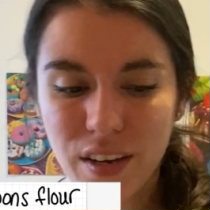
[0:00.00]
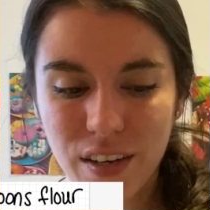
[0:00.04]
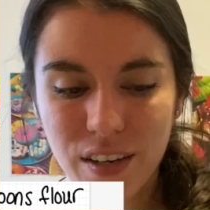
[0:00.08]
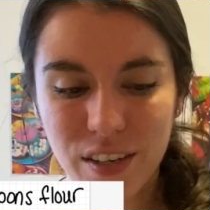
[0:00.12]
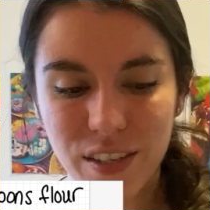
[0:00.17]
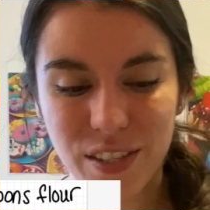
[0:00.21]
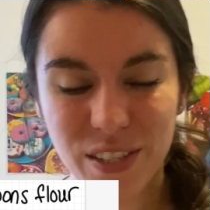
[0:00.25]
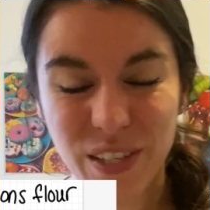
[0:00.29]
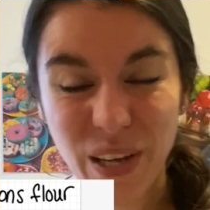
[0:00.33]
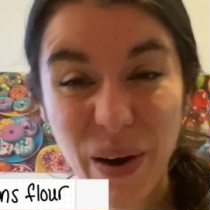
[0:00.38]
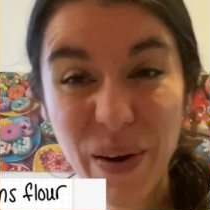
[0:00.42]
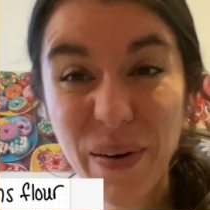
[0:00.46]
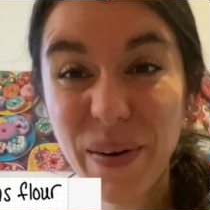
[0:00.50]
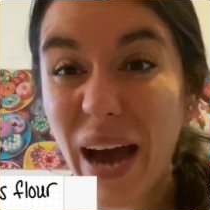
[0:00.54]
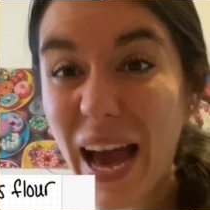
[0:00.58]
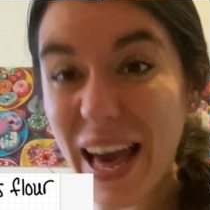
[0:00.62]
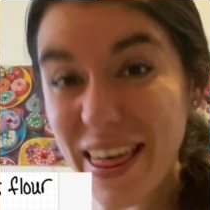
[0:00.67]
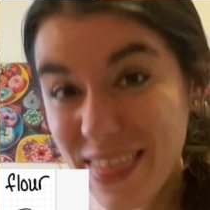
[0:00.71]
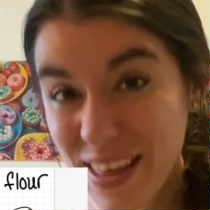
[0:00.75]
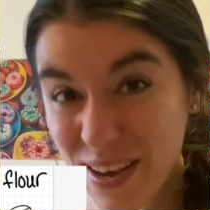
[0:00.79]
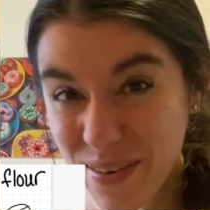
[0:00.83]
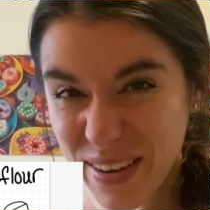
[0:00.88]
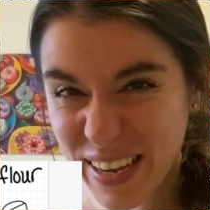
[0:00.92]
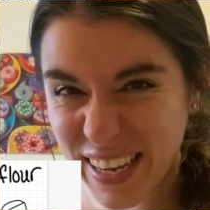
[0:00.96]
So I
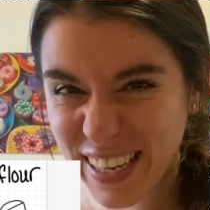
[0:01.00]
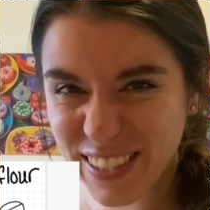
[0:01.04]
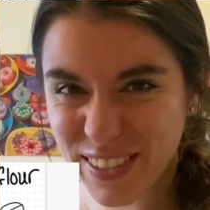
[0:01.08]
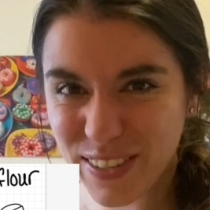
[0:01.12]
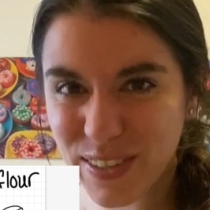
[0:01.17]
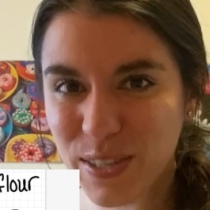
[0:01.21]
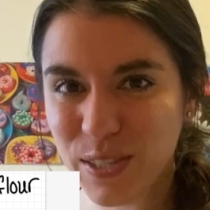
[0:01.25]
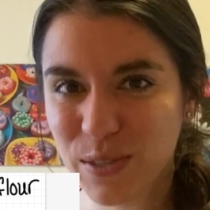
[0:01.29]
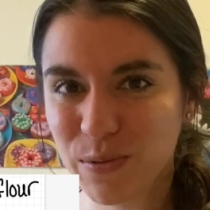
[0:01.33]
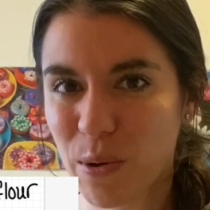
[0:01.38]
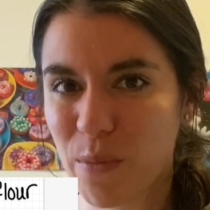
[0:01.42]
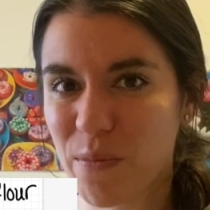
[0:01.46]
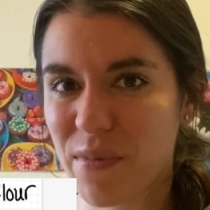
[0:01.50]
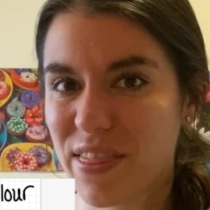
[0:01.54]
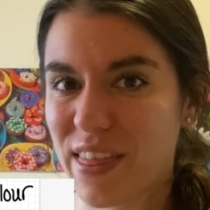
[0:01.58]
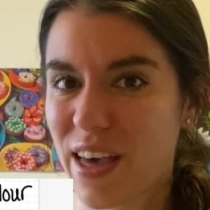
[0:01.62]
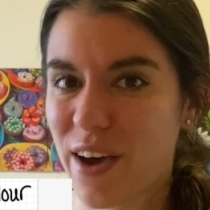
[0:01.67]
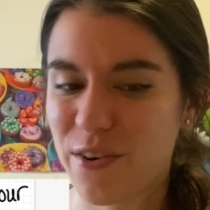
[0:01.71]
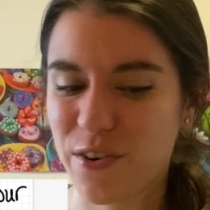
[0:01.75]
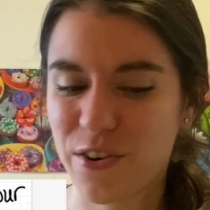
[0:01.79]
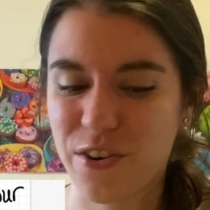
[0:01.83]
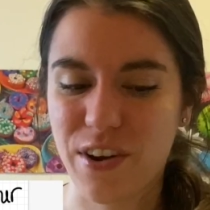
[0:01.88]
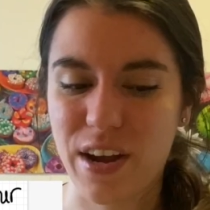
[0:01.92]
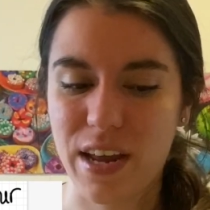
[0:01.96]
think we could do this one
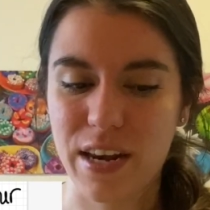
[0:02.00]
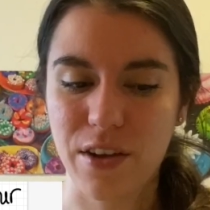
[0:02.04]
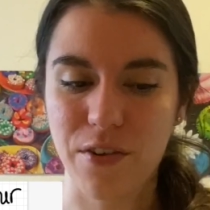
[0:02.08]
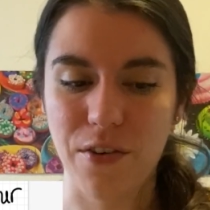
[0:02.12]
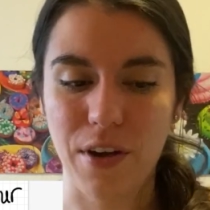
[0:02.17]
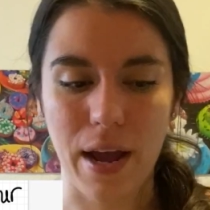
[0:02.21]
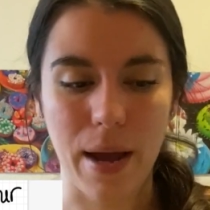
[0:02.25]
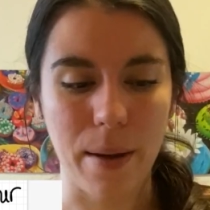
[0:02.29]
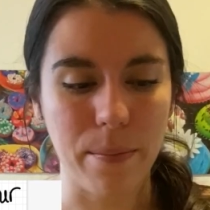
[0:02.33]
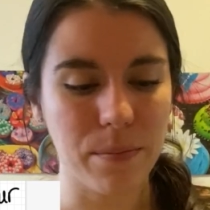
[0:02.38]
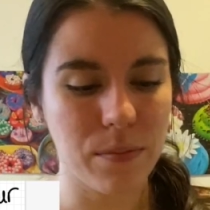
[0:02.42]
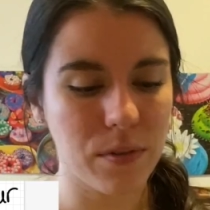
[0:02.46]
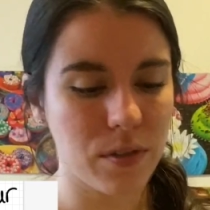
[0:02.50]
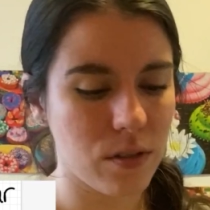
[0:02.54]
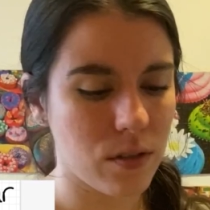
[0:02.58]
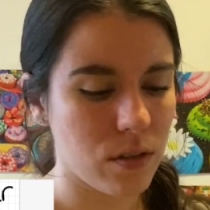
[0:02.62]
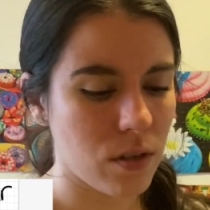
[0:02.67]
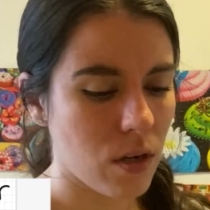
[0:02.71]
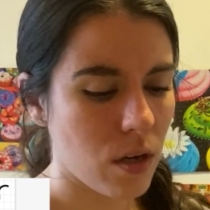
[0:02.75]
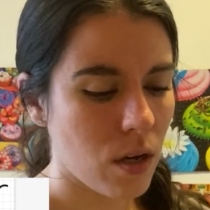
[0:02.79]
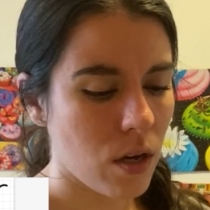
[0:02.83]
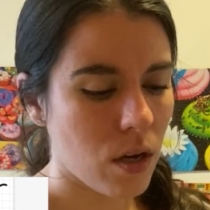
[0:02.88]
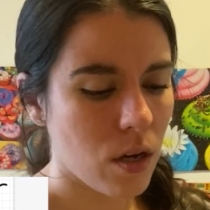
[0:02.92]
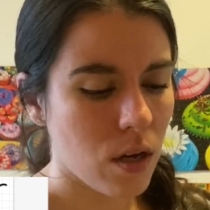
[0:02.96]
without granny grams.
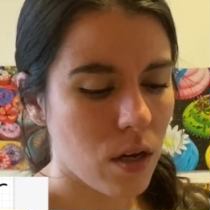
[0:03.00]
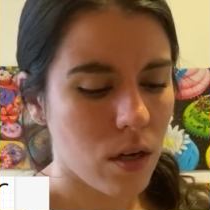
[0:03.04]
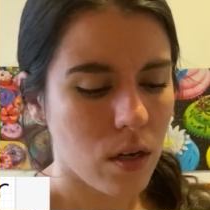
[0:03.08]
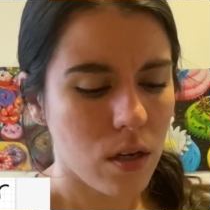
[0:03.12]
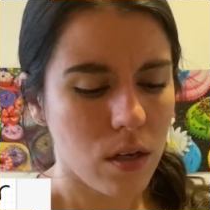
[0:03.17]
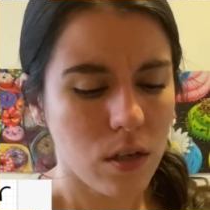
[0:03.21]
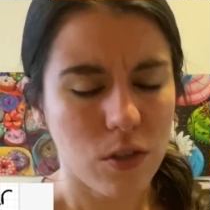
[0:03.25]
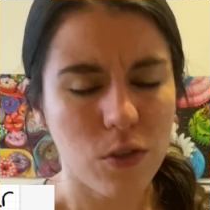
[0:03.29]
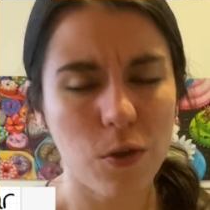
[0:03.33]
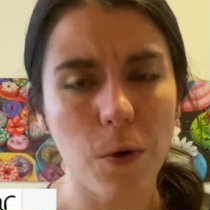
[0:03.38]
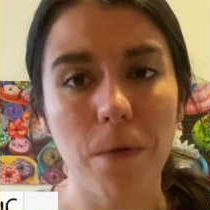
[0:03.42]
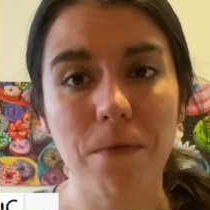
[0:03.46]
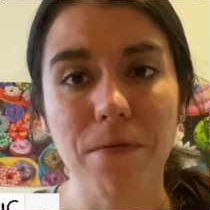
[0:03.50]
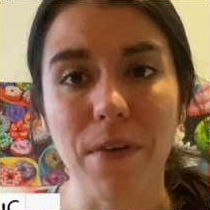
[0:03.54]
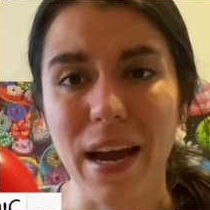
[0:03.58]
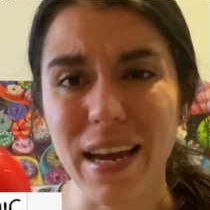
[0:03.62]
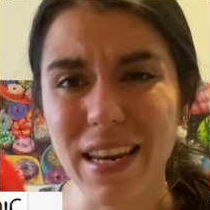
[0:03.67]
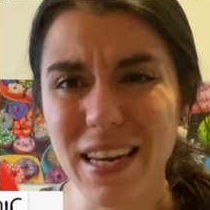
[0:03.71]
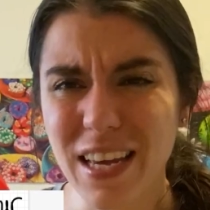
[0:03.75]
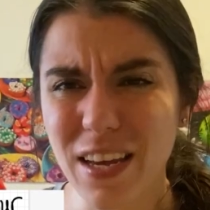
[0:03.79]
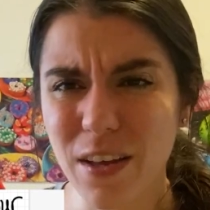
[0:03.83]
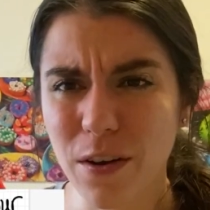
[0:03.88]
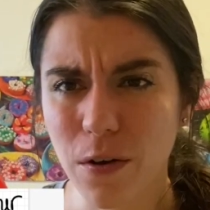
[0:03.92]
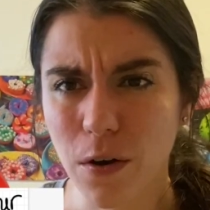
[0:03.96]
So if I
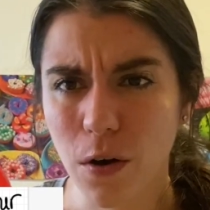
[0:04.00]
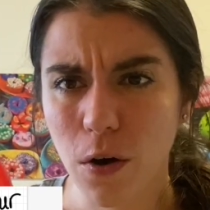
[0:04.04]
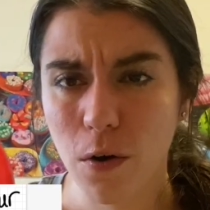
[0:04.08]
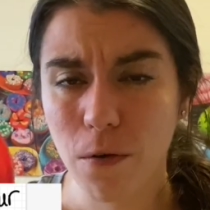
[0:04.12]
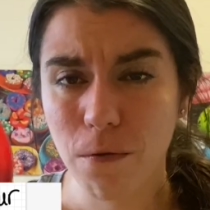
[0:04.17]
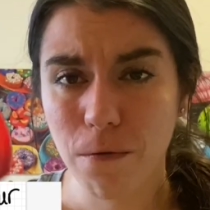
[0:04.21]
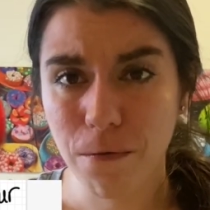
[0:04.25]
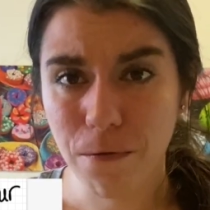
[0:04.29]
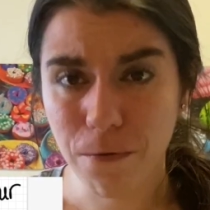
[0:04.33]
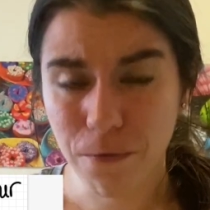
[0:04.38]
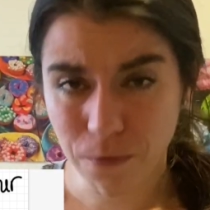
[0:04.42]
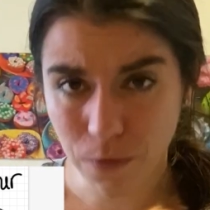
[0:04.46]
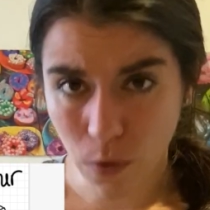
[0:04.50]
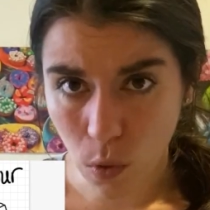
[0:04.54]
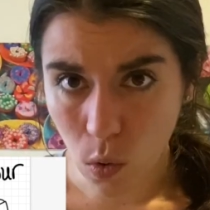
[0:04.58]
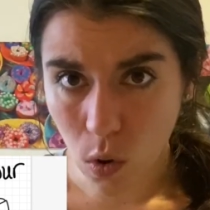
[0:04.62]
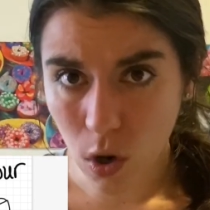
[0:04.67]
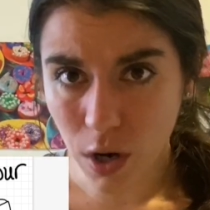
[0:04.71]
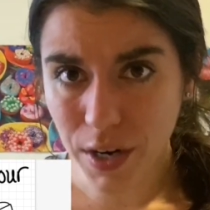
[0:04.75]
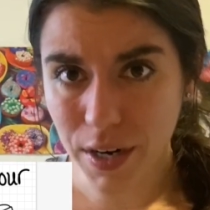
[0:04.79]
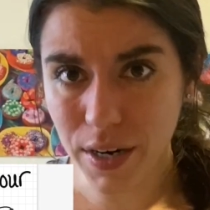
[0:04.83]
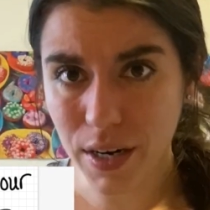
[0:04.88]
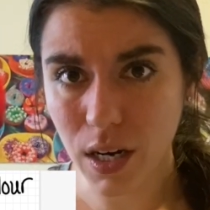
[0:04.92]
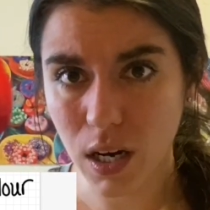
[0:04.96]
need
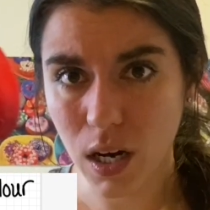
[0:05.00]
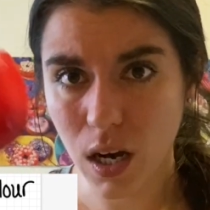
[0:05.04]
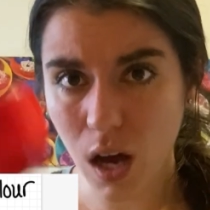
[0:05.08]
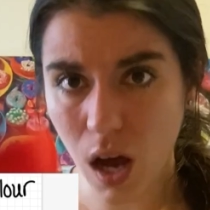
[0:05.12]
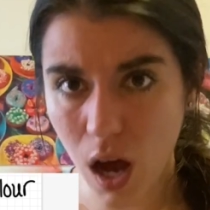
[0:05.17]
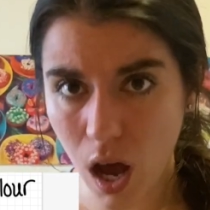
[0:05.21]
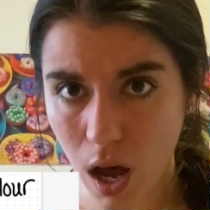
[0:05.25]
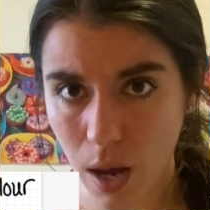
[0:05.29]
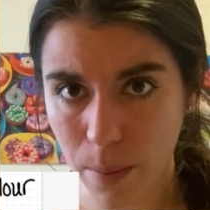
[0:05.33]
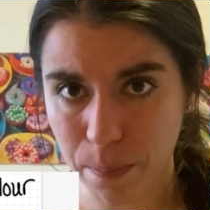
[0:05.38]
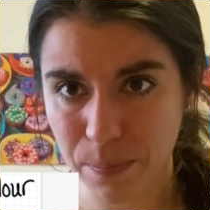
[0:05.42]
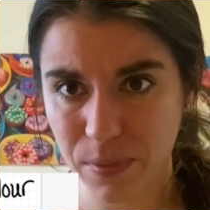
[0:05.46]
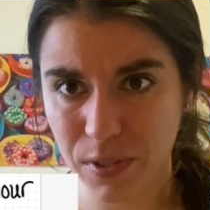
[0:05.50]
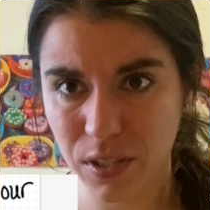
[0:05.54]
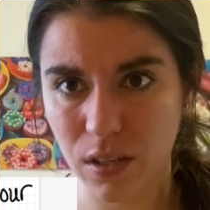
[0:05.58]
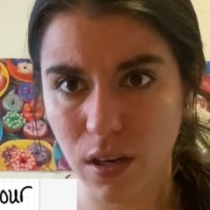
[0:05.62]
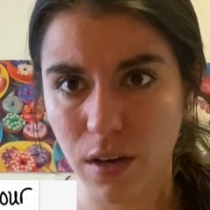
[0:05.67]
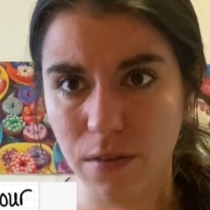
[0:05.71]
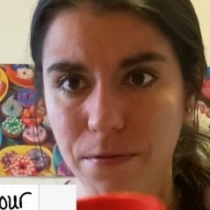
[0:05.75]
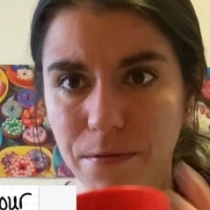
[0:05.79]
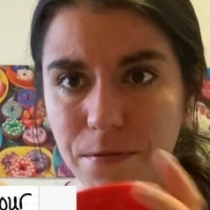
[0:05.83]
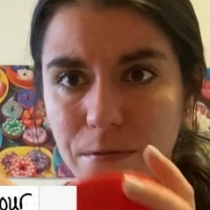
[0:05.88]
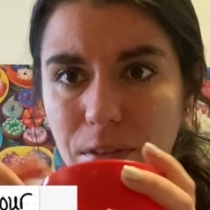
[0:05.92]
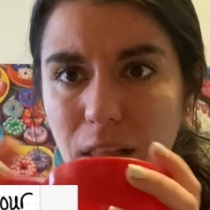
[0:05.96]
4 cups
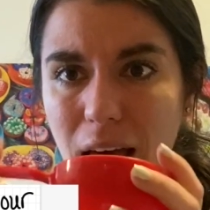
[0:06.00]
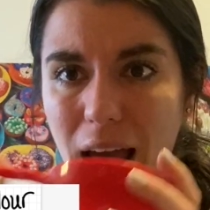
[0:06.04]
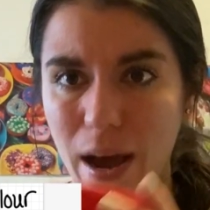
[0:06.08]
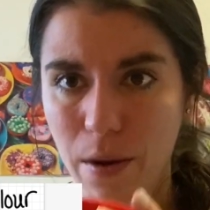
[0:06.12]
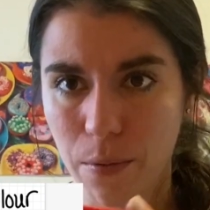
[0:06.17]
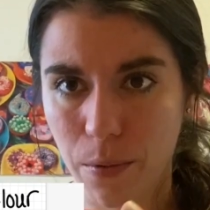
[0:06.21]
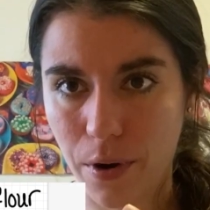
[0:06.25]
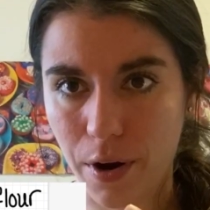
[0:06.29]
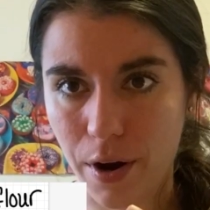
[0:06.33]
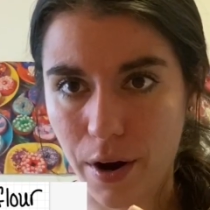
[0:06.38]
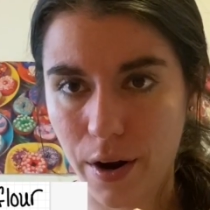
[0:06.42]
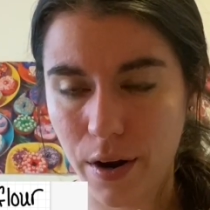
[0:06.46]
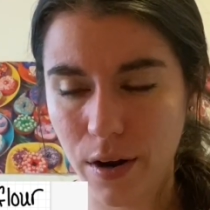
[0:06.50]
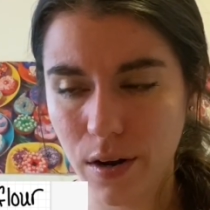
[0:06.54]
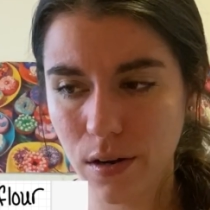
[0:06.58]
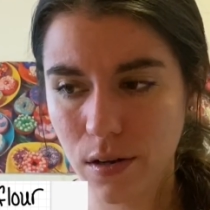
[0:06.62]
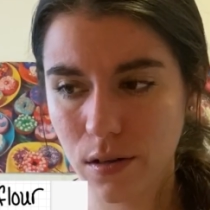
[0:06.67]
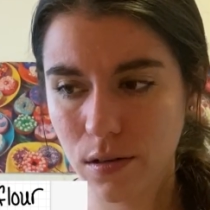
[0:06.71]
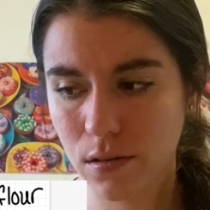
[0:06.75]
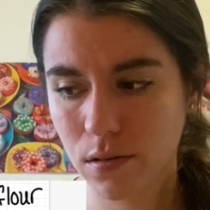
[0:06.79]
of flour,